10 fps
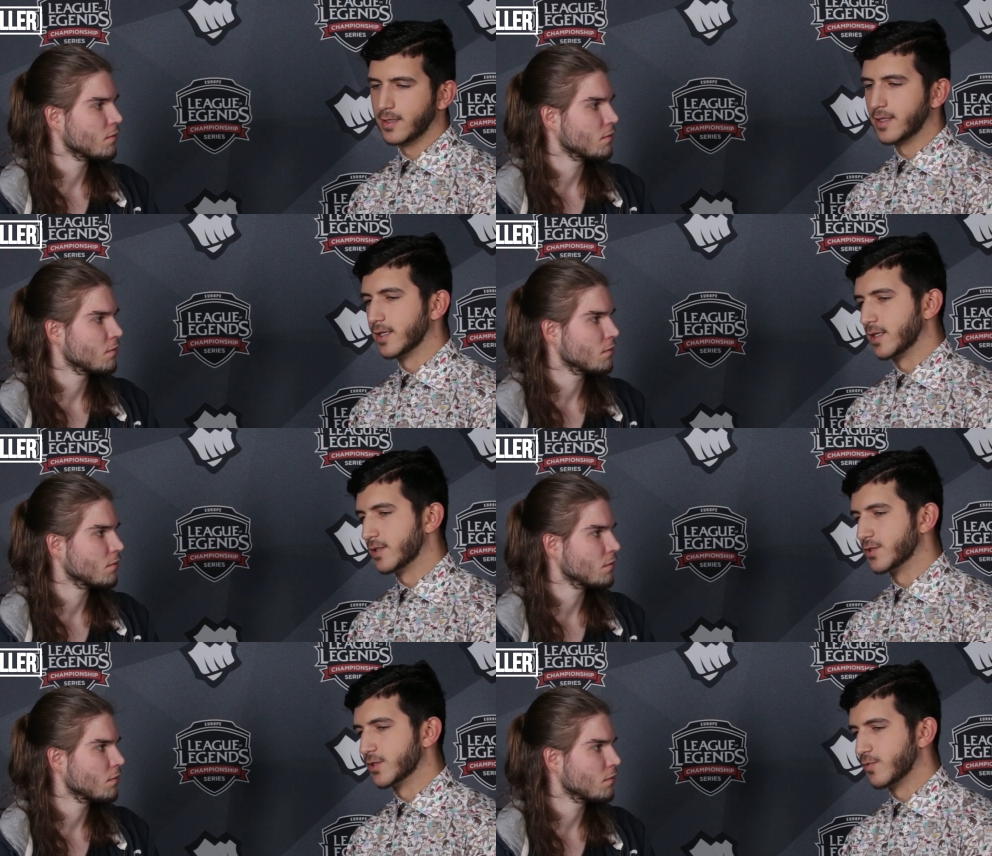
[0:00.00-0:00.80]
Speaker 1: they
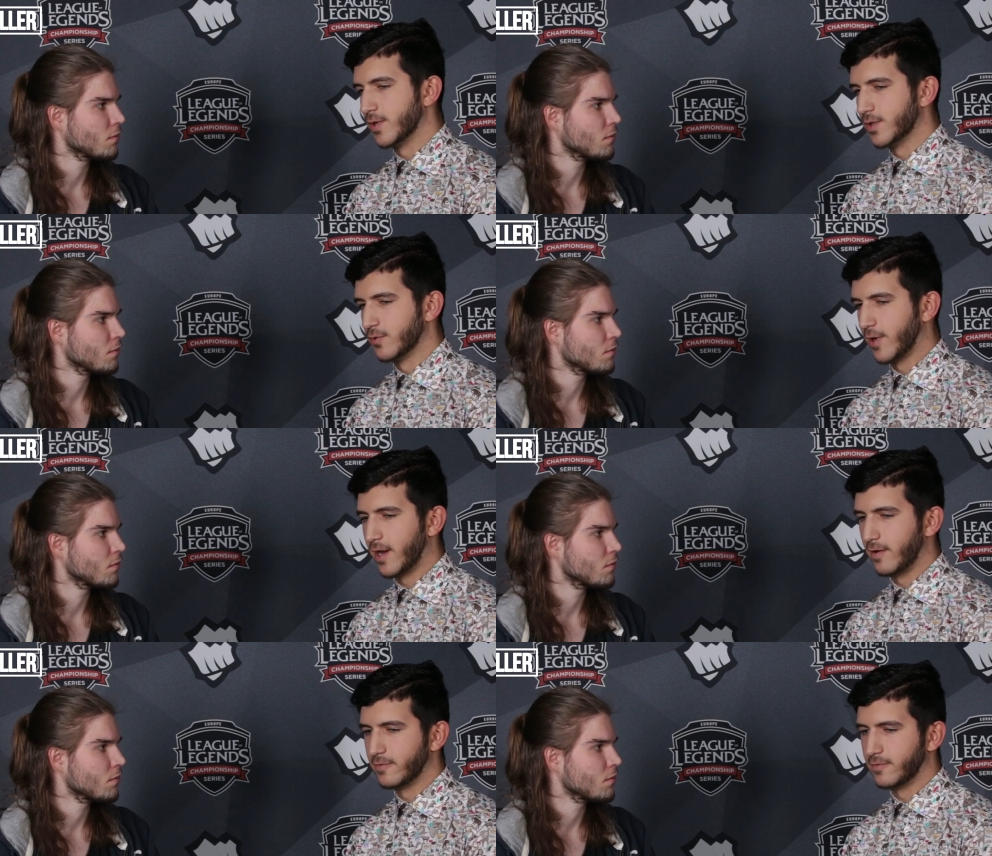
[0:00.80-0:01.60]
just want to
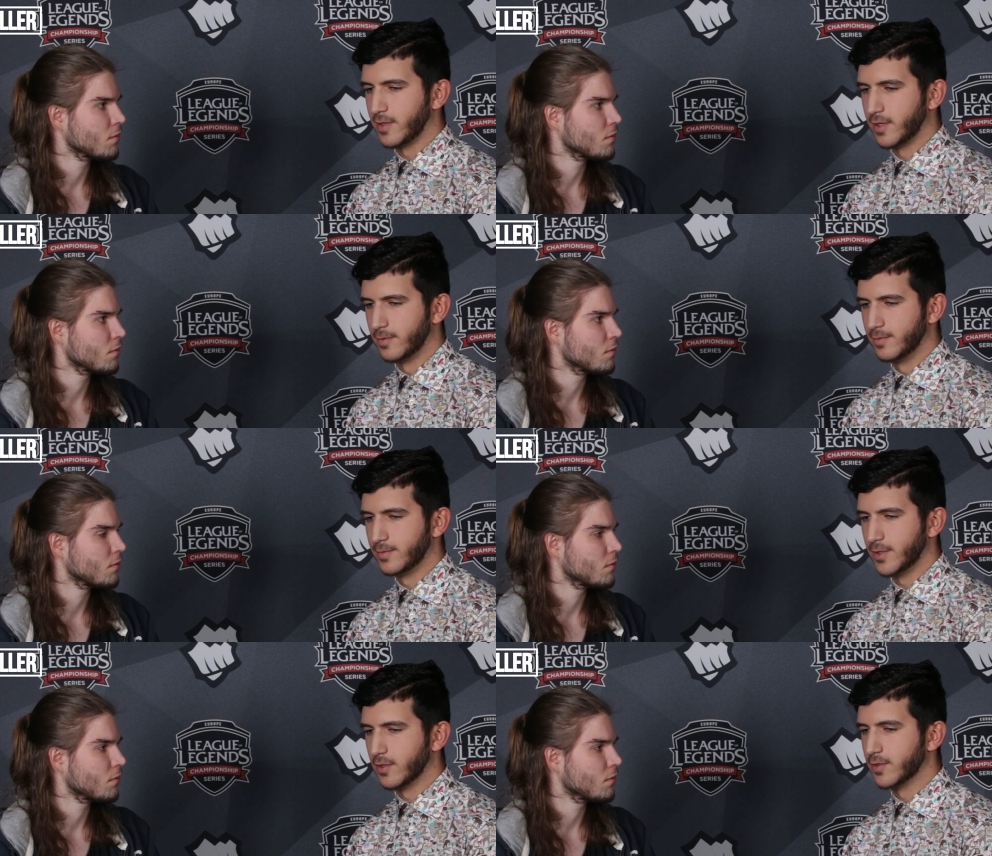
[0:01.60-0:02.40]
have, um,
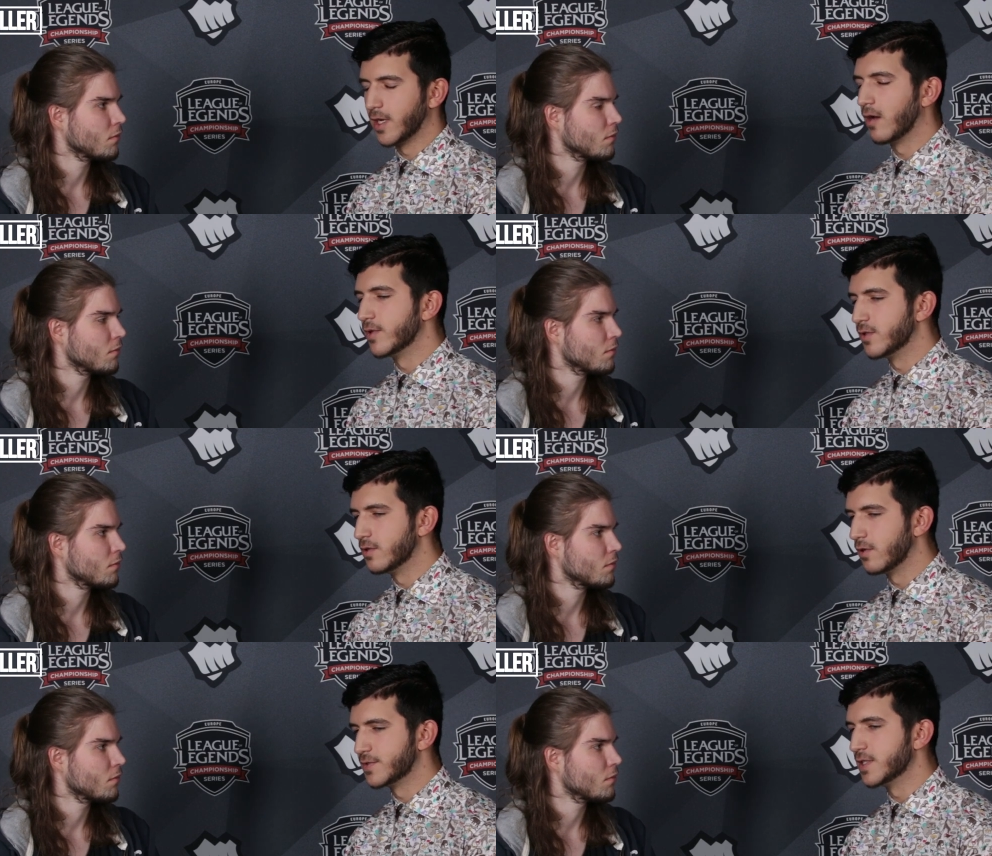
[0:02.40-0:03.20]
you know, to come into
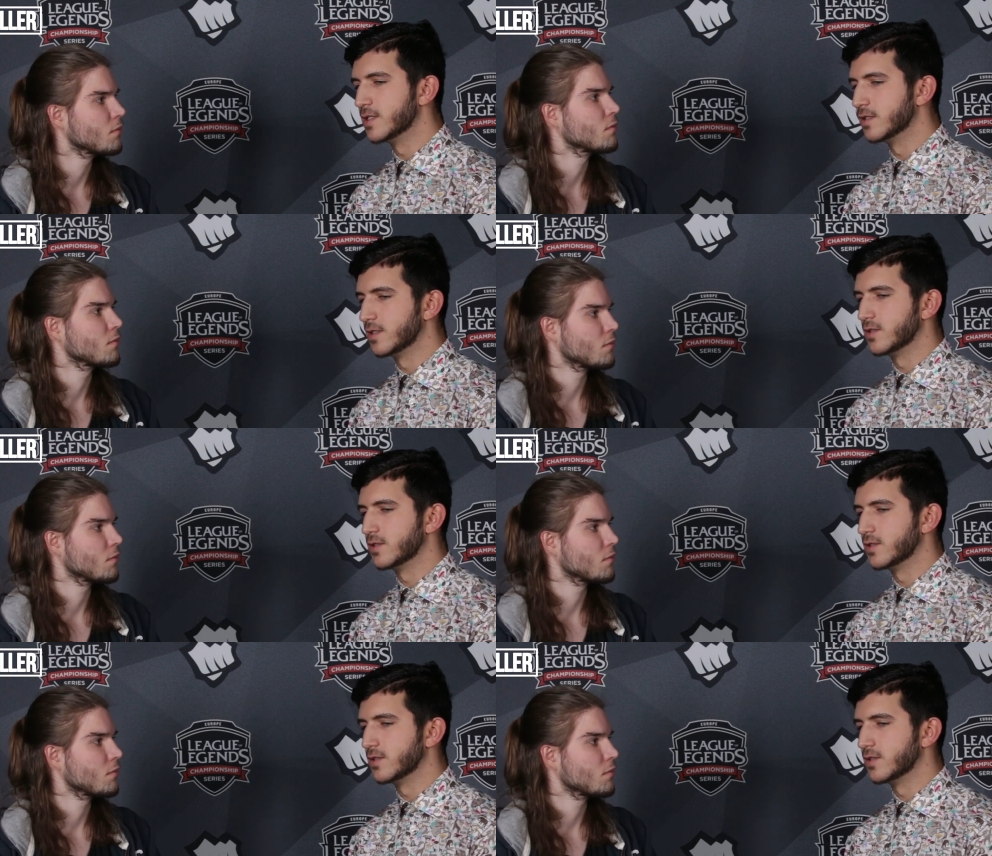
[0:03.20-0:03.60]
the off season.